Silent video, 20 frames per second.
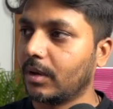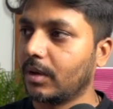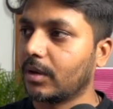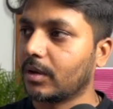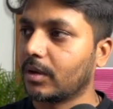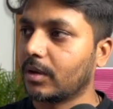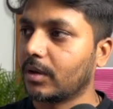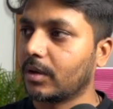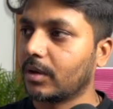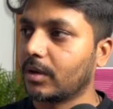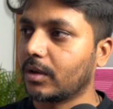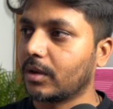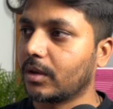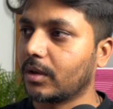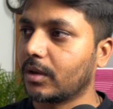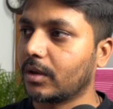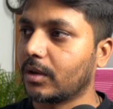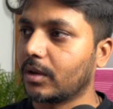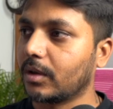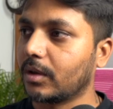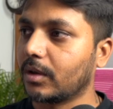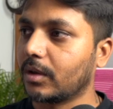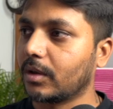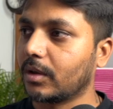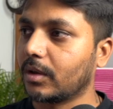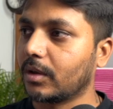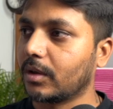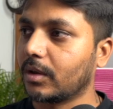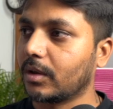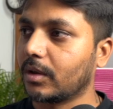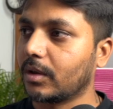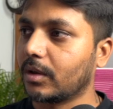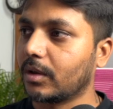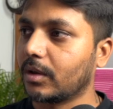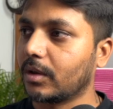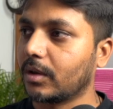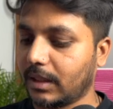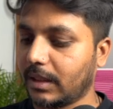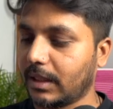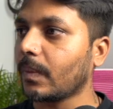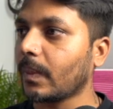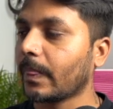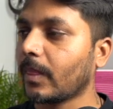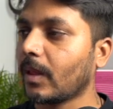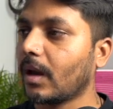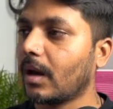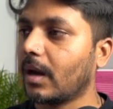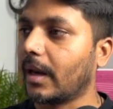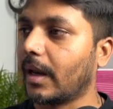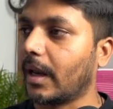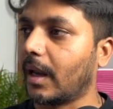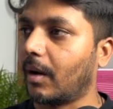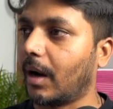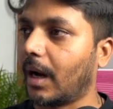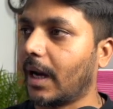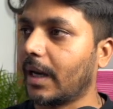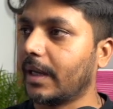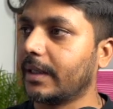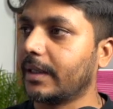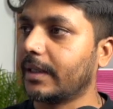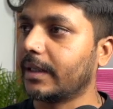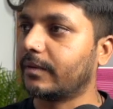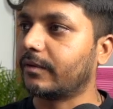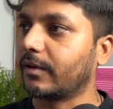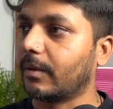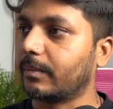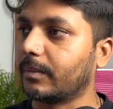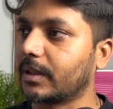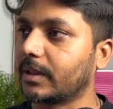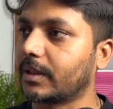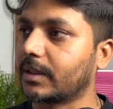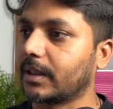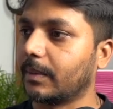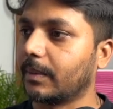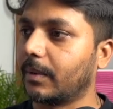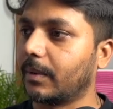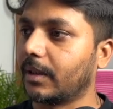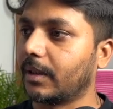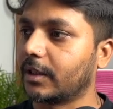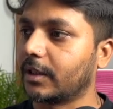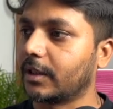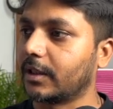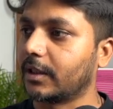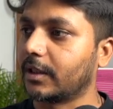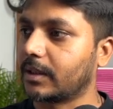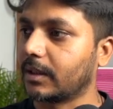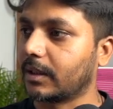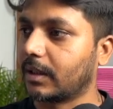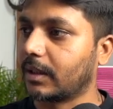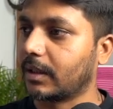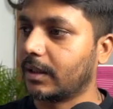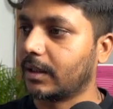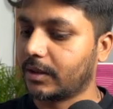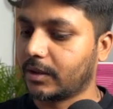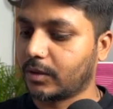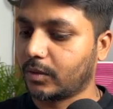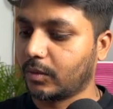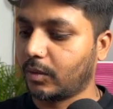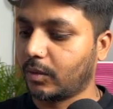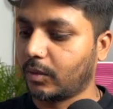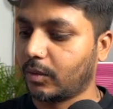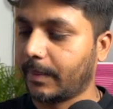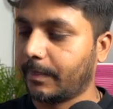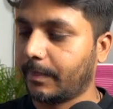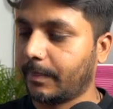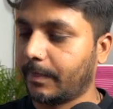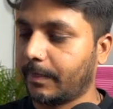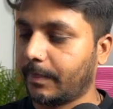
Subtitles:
So whatever I need is basically, now I need from this table is basically a store name.